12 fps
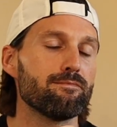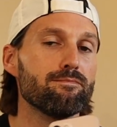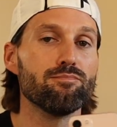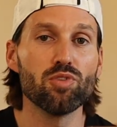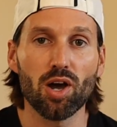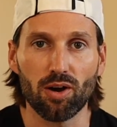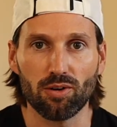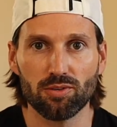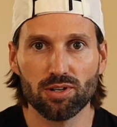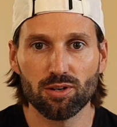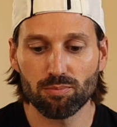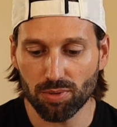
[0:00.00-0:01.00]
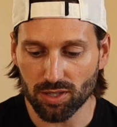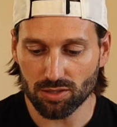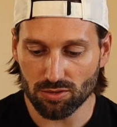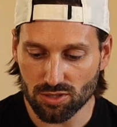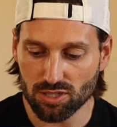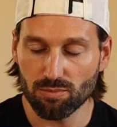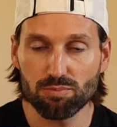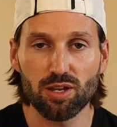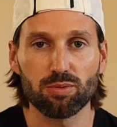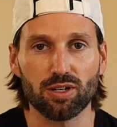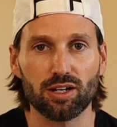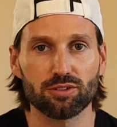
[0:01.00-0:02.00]
No, but there's some
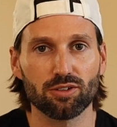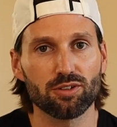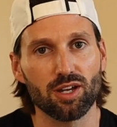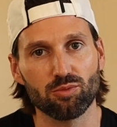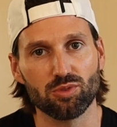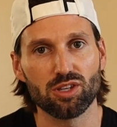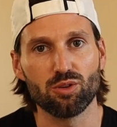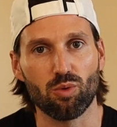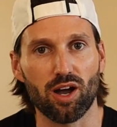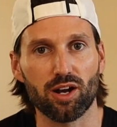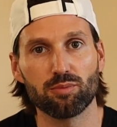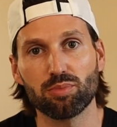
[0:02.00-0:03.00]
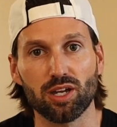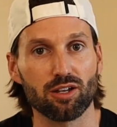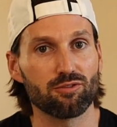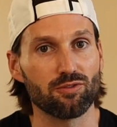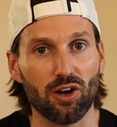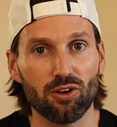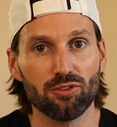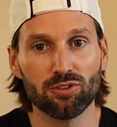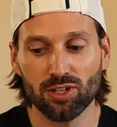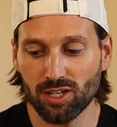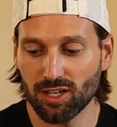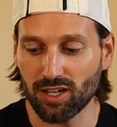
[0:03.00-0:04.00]
people out there that really want a pink phone,
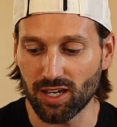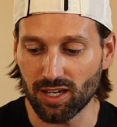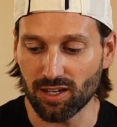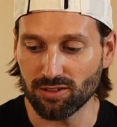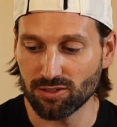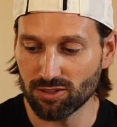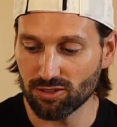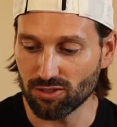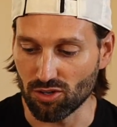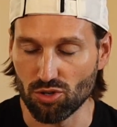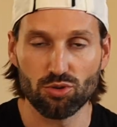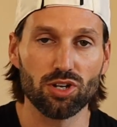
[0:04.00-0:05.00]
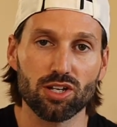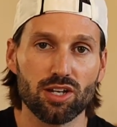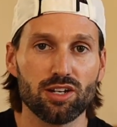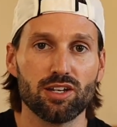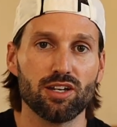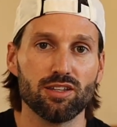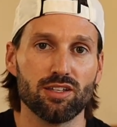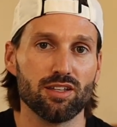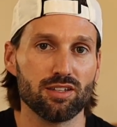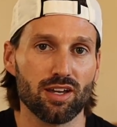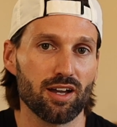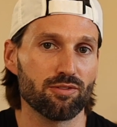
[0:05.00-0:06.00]
and you can get it in
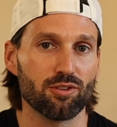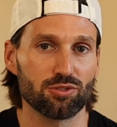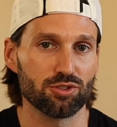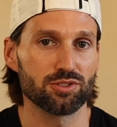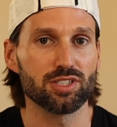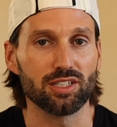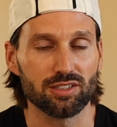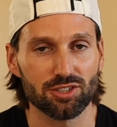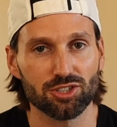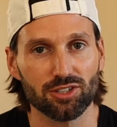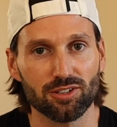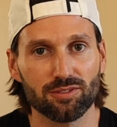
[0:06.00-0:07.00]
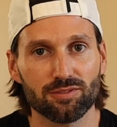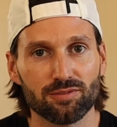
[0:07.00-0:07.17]
the iPhone 13 this year.